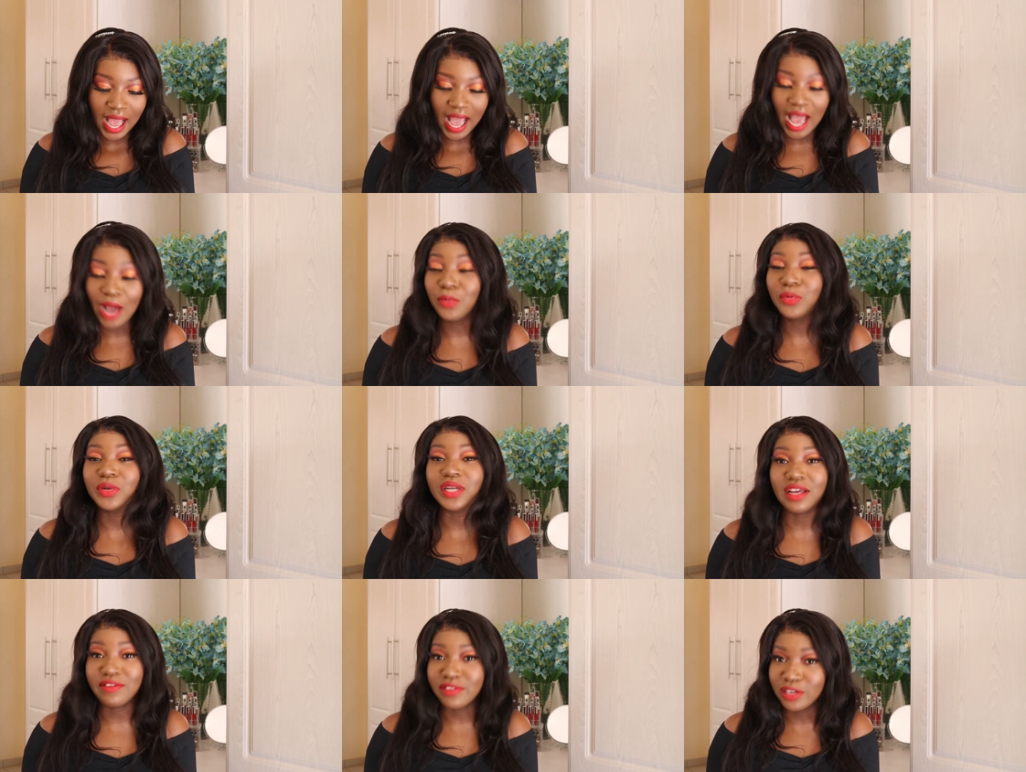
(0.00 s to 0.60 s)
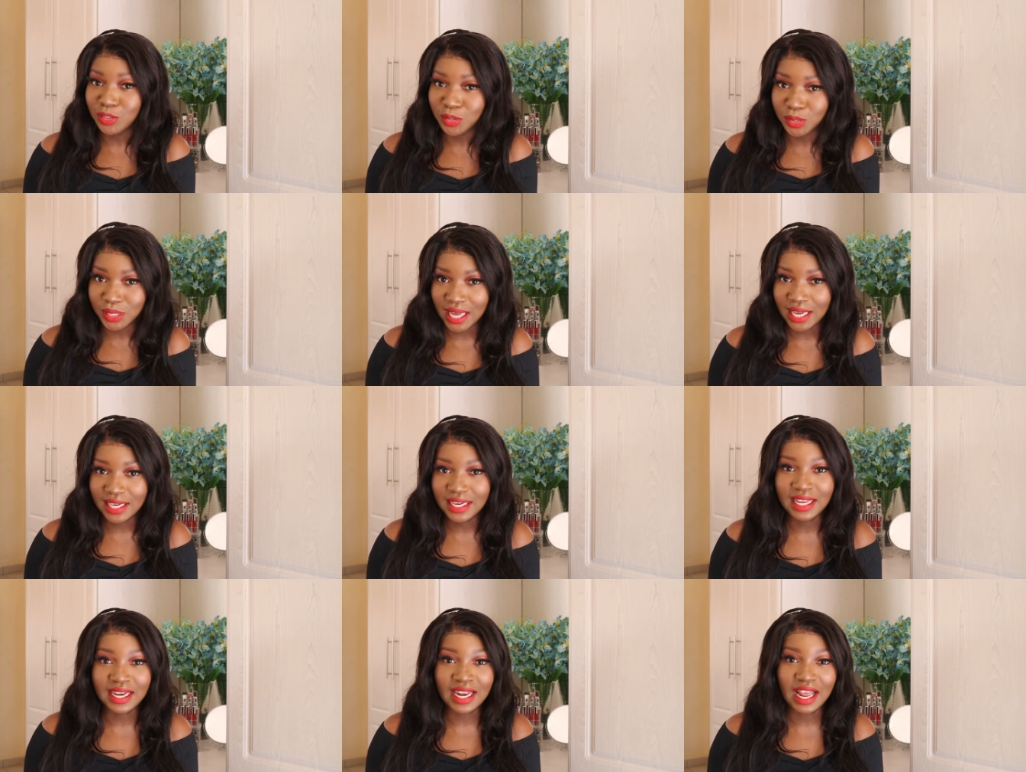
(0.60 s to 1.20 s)
i will never do
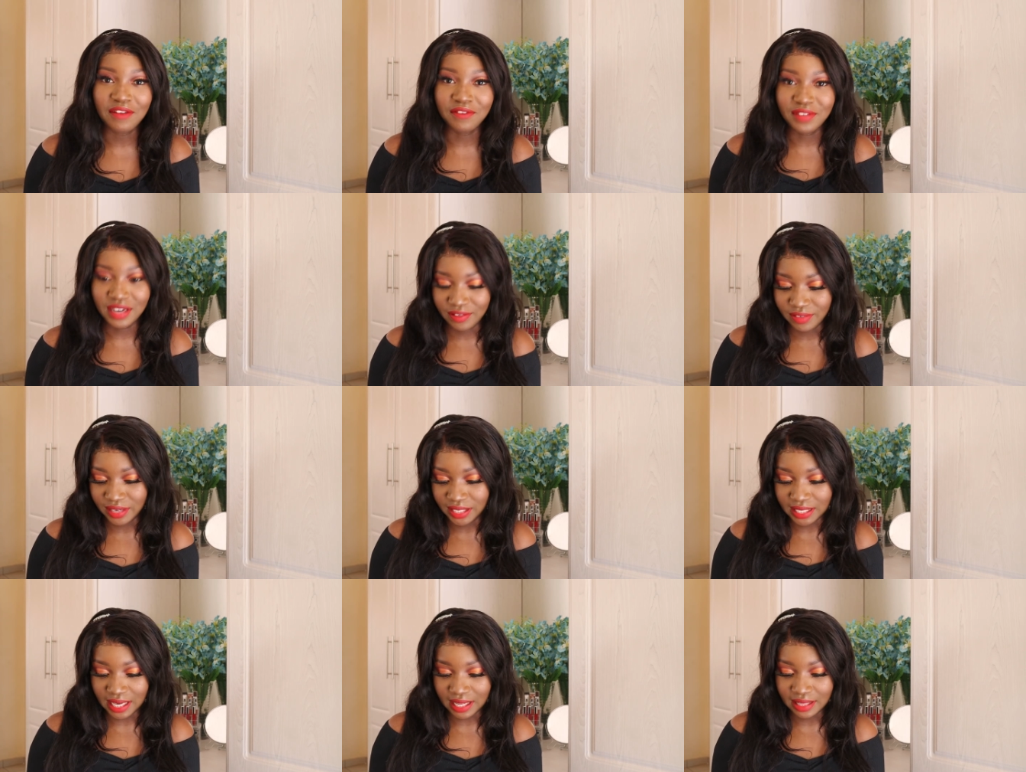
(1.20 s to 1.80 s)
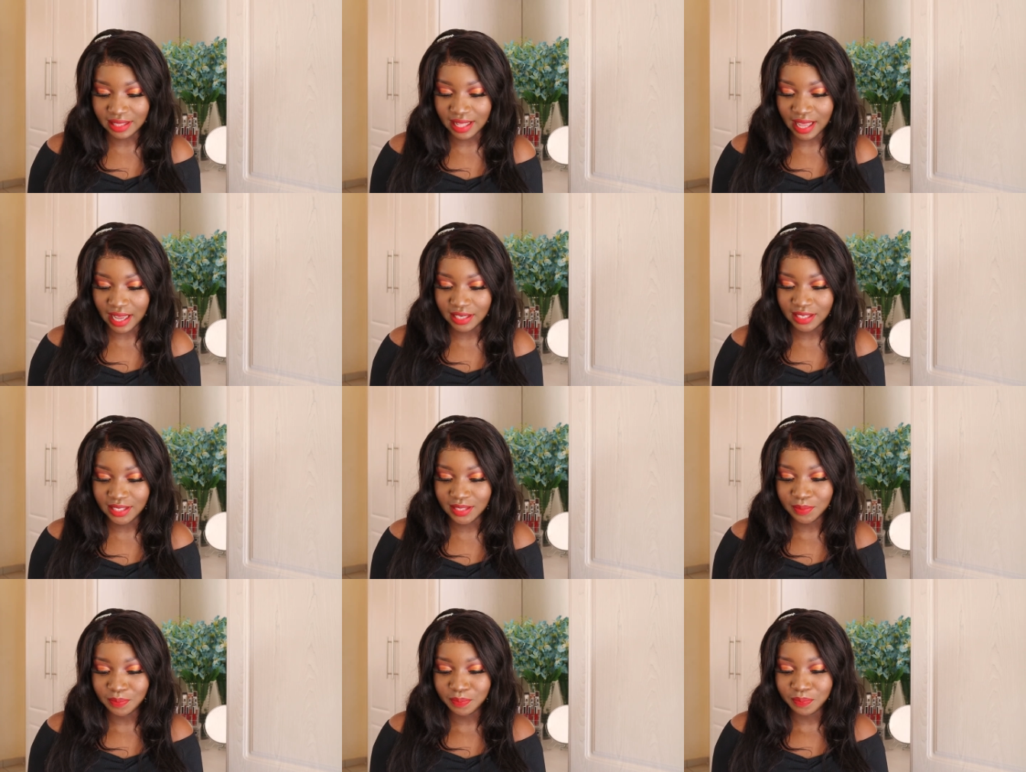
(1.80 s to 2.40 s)
that and i've never done
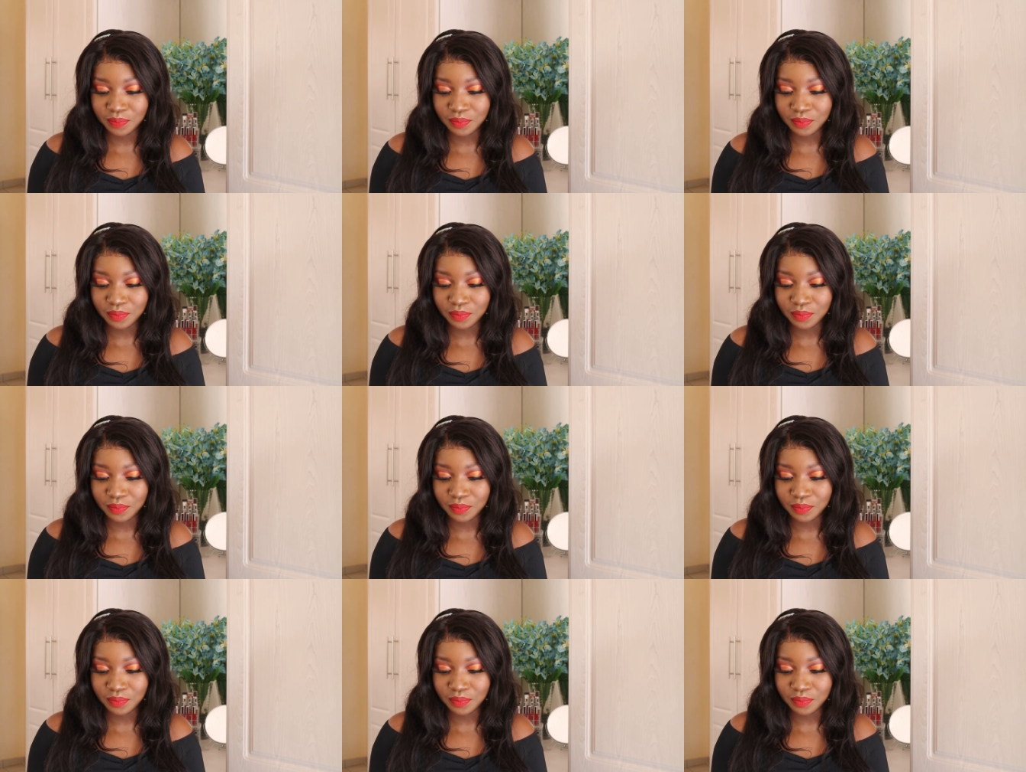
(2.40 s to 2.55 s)
that